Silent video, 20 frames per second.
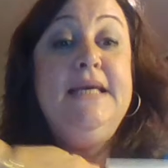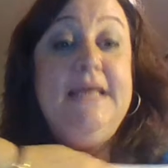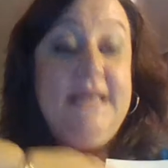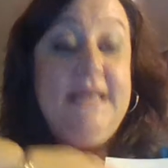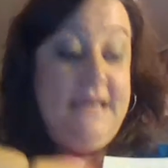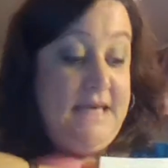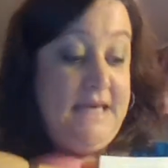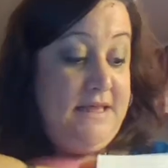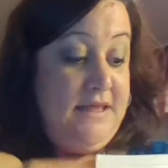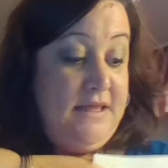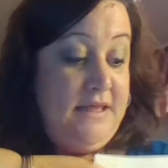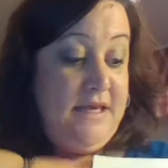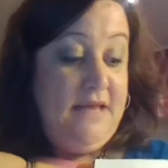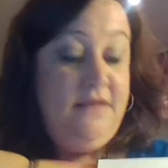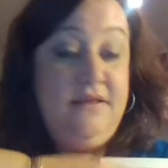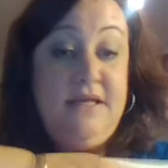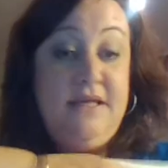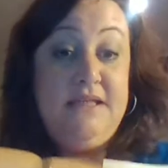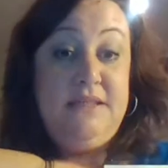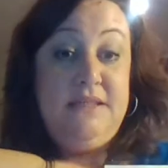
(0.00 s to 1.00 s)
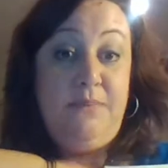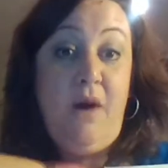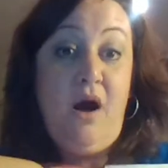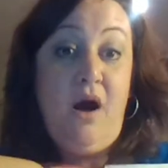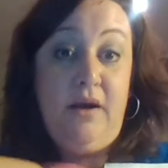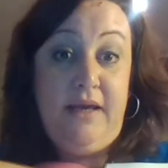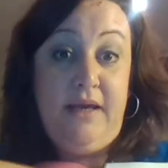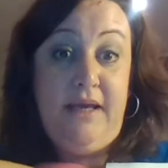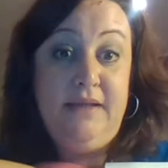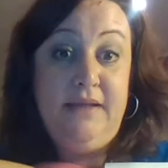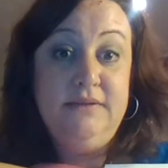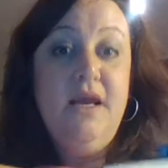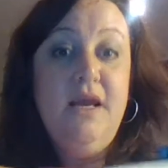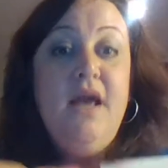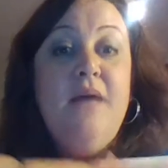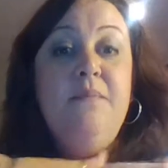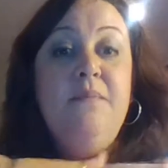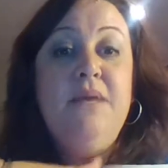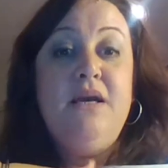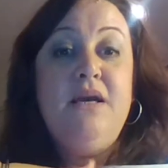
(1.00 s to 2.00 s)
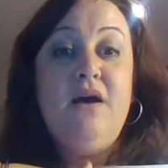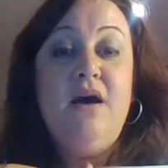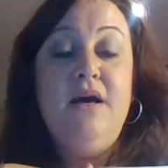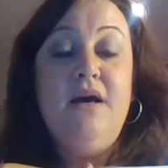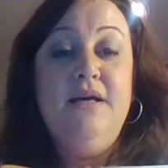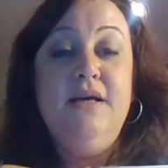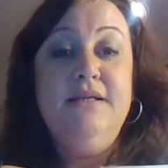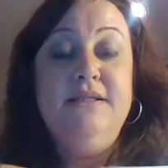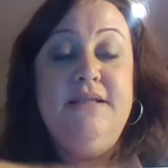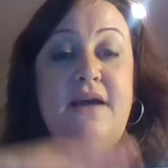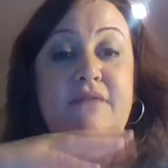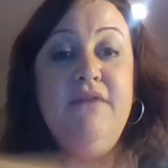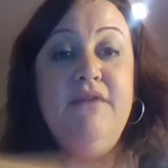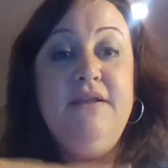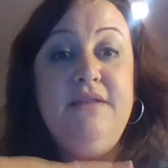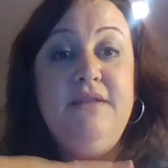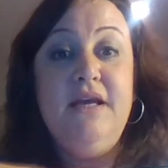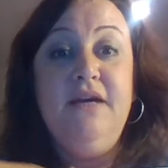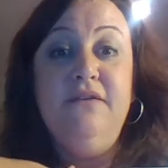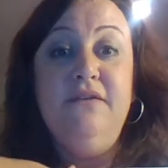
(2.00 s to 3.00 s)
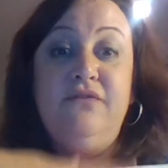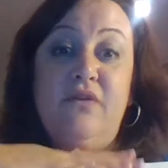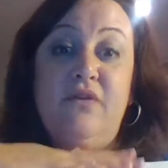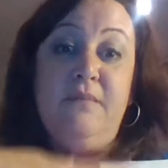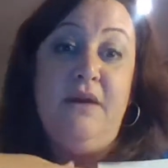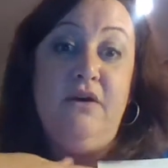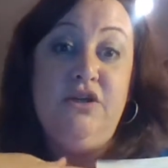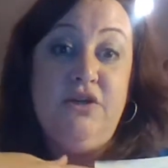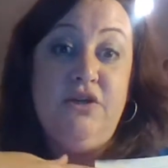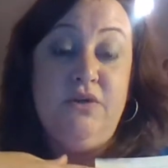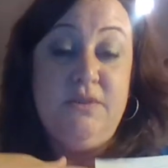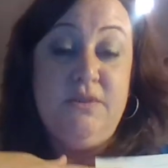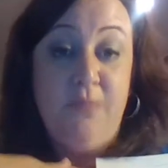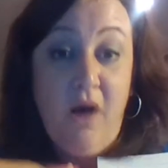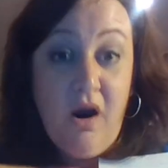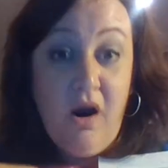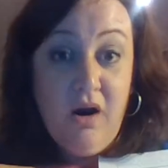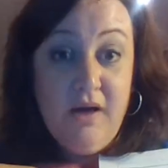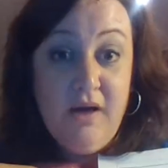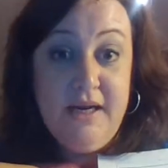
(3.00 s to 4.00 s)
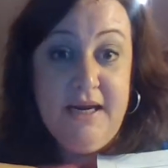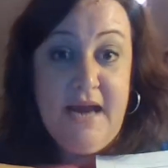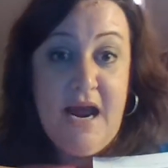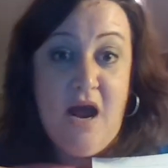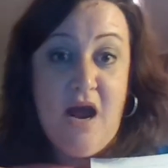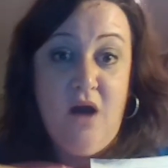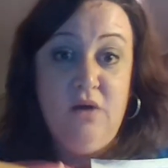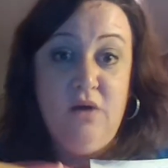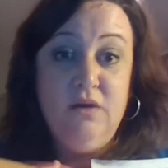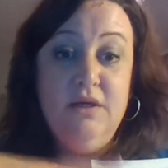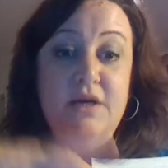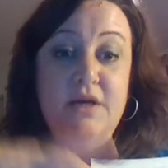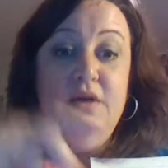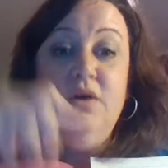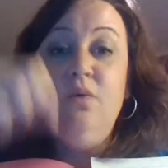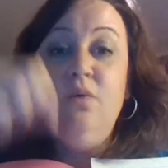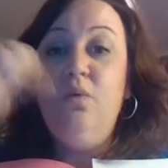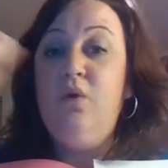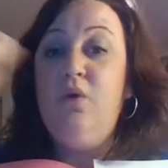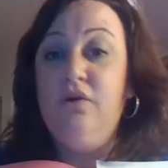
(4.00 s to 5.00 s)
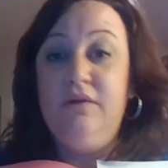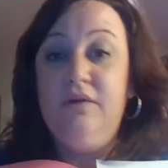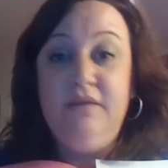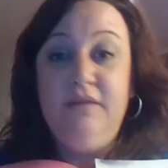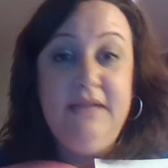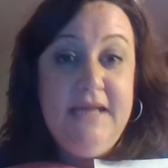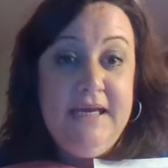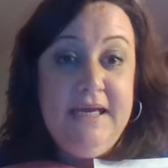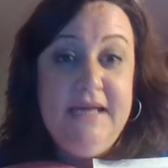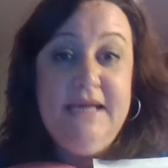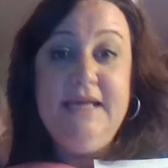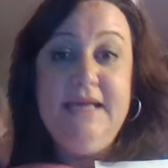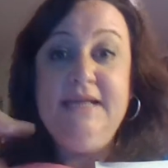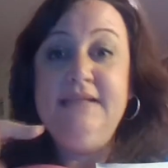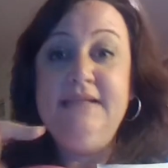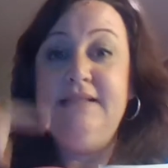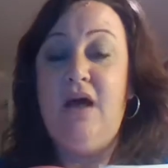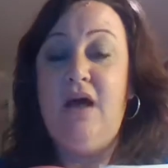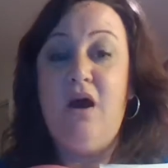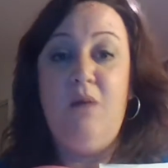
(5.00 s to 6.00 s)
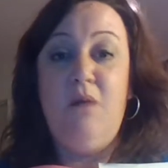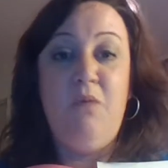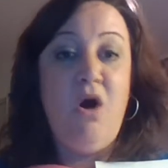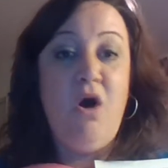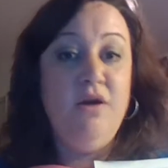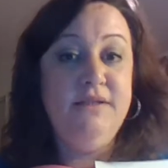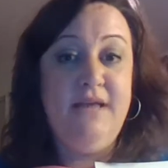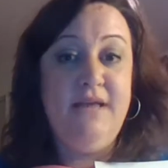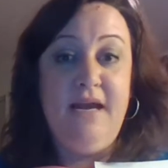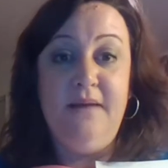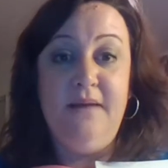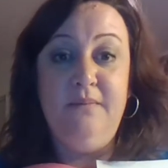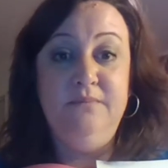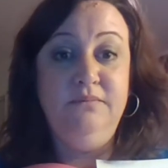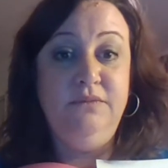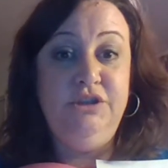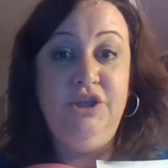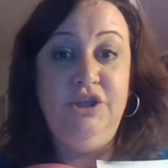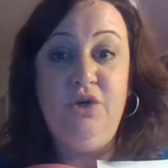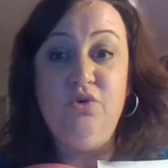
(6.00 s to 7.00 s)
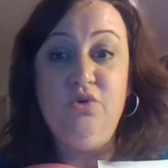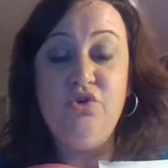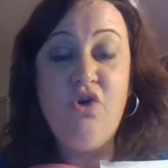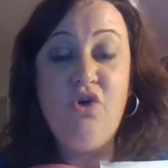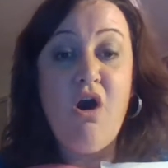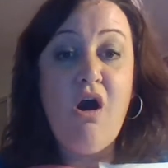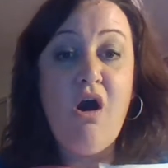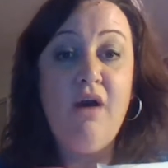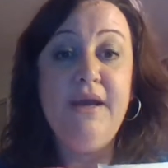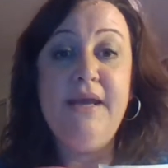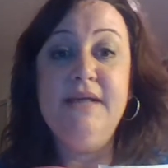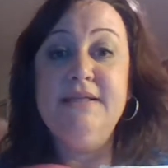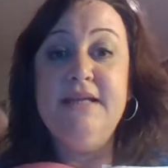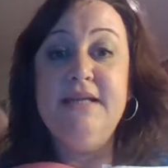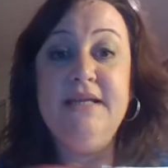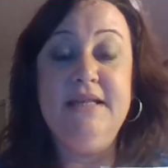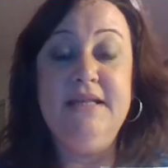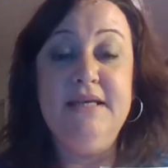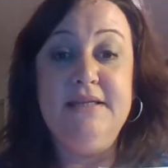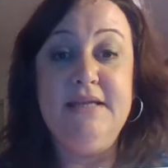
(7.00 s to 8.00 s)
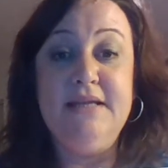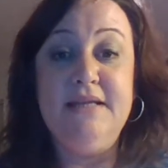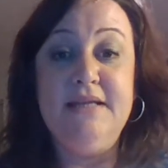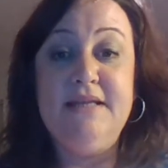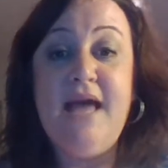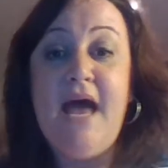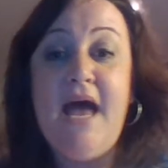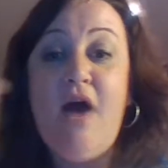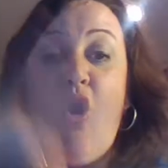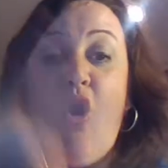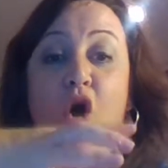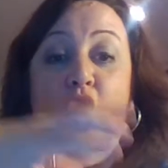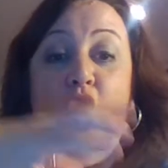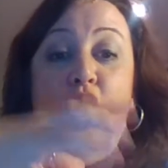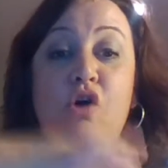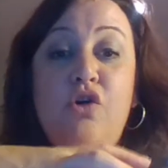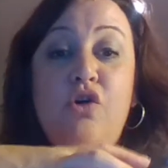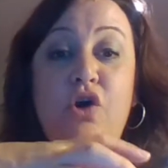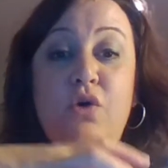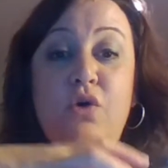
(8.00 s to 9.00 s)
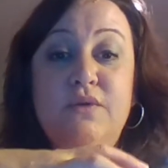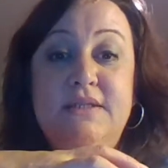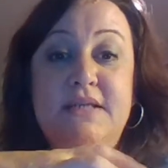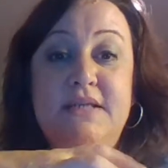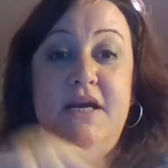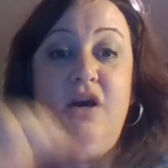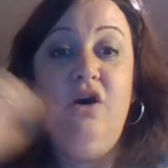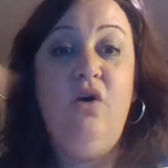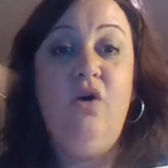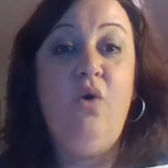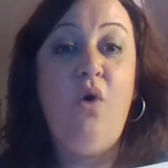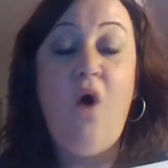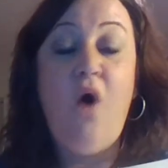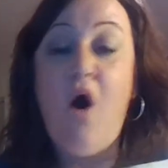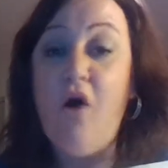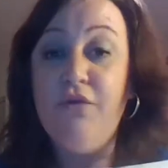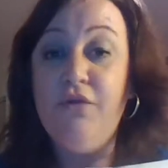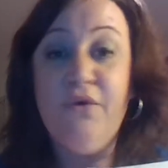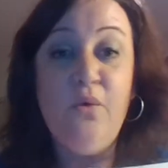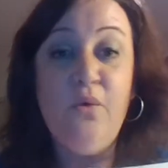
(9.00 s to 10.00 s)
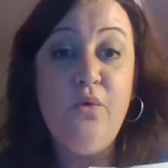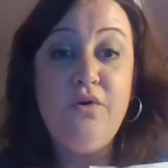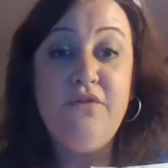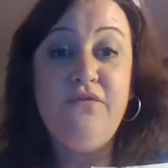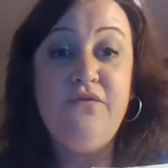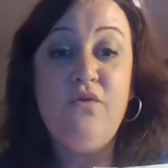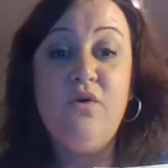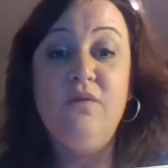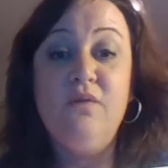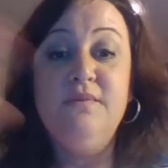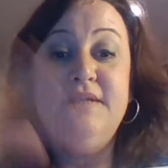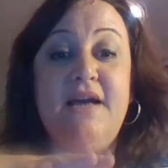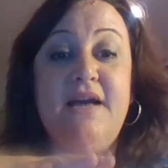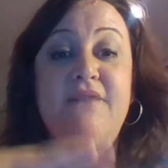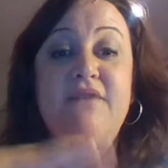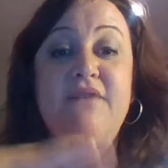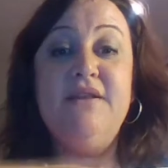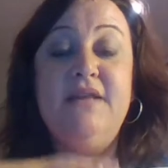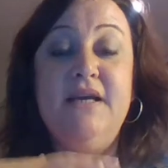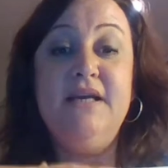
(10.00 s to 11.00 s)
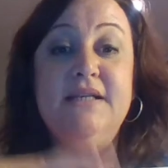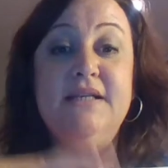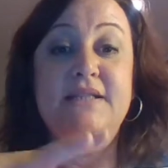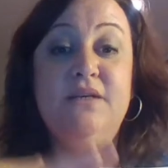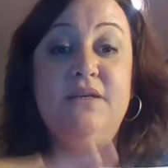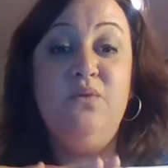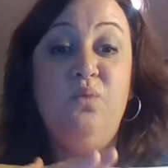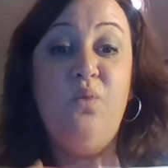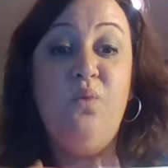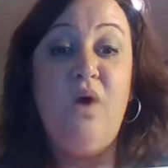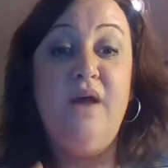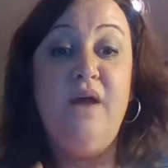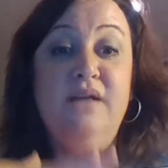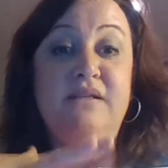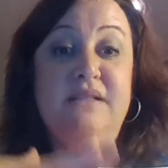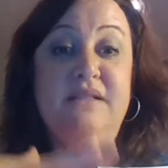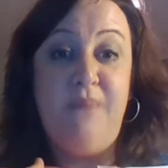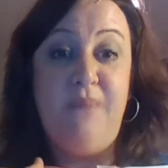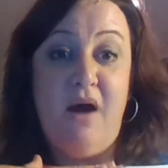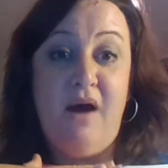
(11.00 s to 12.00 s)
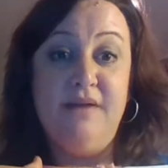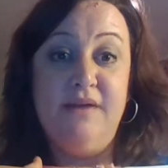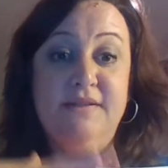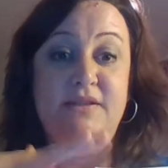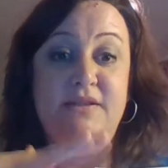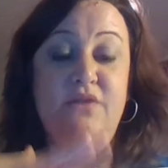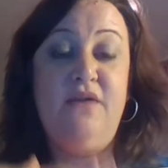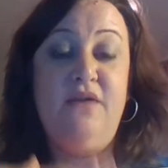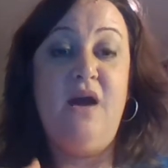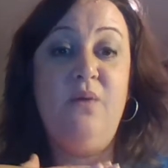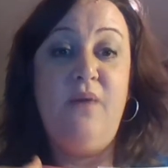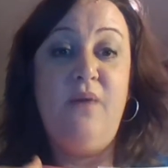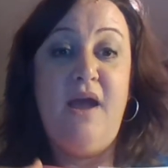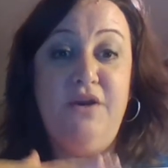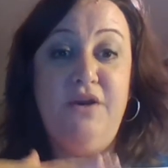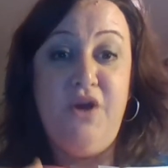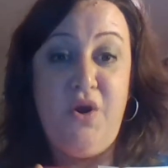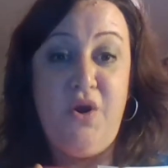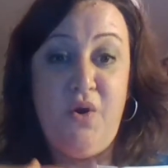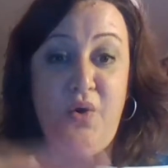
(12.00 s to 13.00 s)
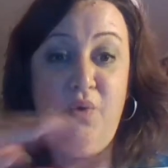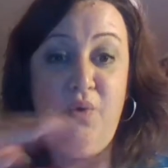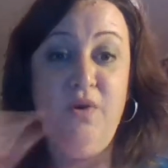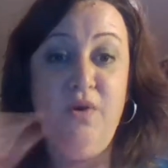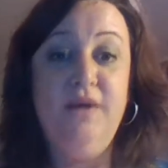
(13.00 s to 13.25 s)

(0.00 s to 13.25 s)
in this pocket, because everything for Mary Jo's party now, her leads, on time, drawings, anything like that, all goes there. All the order forms, everything is in one spot. So that way I know